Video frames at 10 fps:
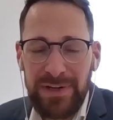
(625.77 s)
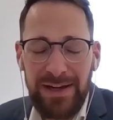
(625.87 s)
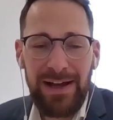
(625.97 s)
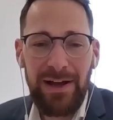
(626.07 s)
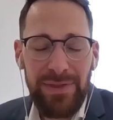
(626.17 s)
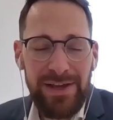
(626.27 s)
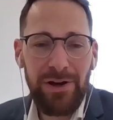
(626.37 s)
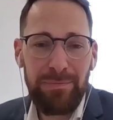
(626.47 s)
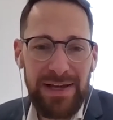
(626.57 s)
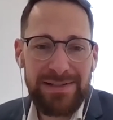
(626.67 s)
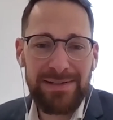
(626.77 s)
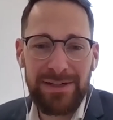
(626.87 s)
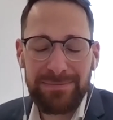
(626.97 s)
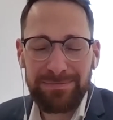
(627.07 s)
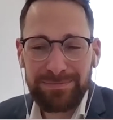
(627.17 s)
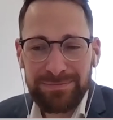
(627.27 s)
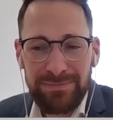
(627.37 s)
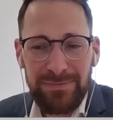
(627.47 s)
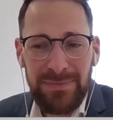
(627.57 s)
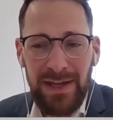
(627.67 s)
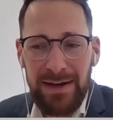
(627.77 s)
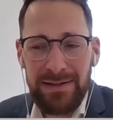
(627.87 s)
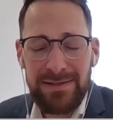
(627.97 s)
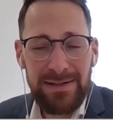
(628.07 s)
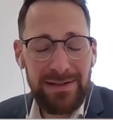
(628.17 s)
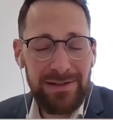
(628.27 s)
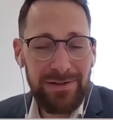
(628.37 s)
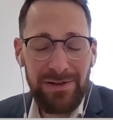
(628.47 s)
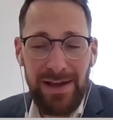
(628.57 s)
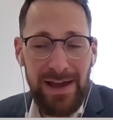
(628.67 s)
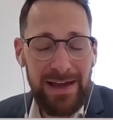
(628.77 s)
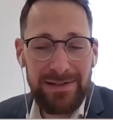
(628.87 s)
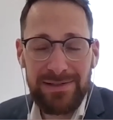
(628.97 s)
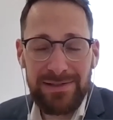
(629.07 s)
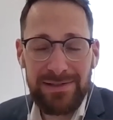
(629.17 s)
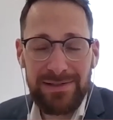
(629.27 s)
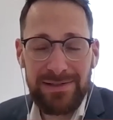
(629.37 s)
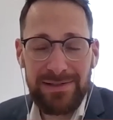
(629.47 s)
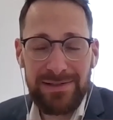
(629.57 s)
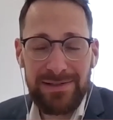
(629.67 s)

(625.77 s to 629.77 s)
how they got better. And you know,